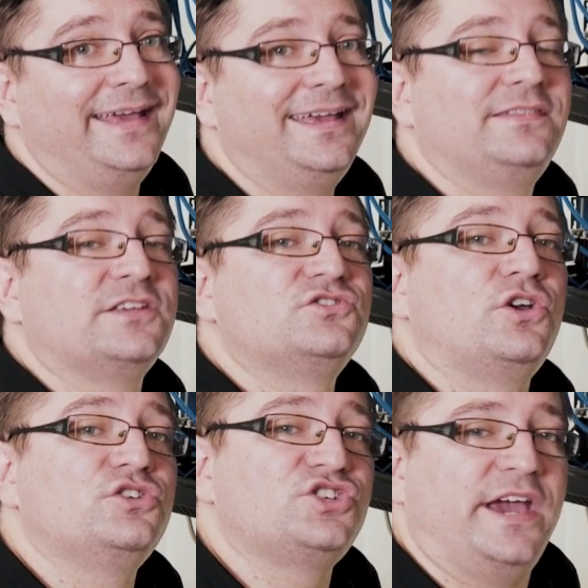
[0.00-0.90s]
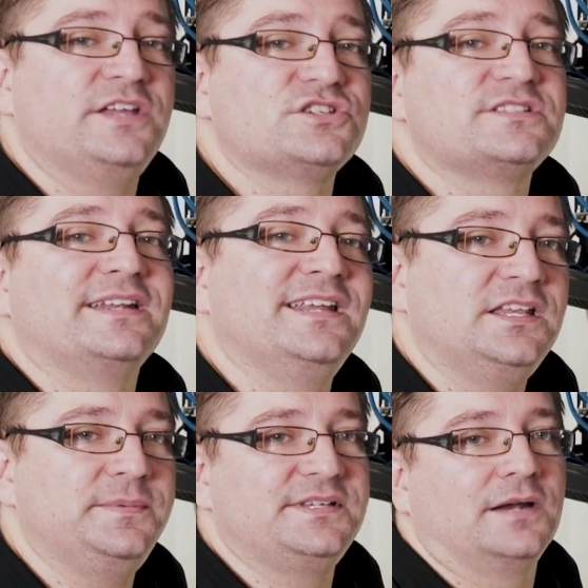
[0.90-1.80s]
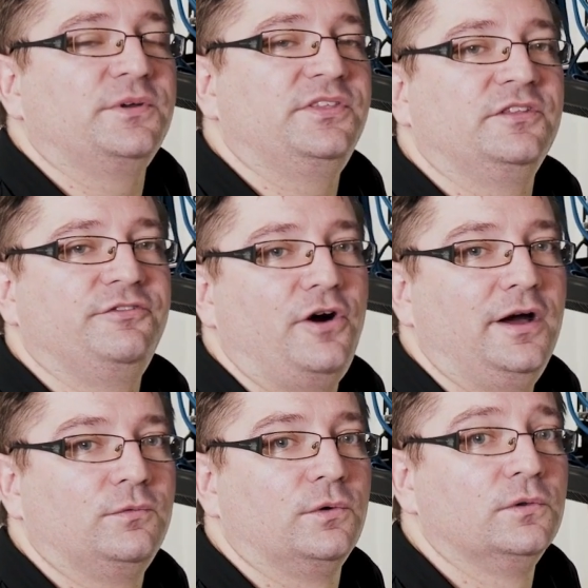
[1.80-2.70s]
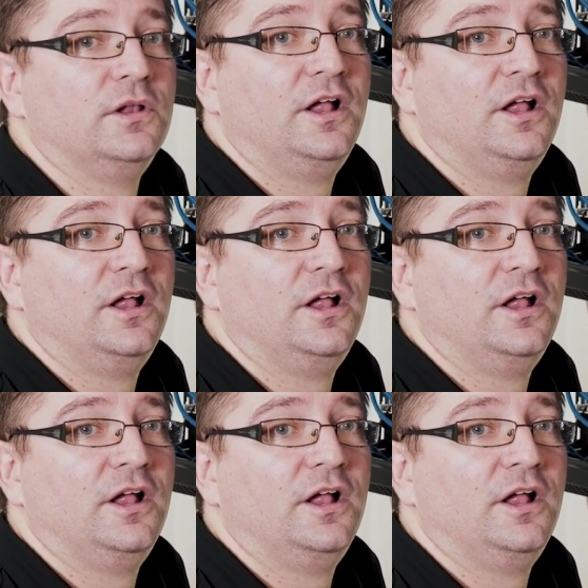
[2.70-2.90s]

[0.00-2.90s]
again, there's no changes that need to be done within the firewall.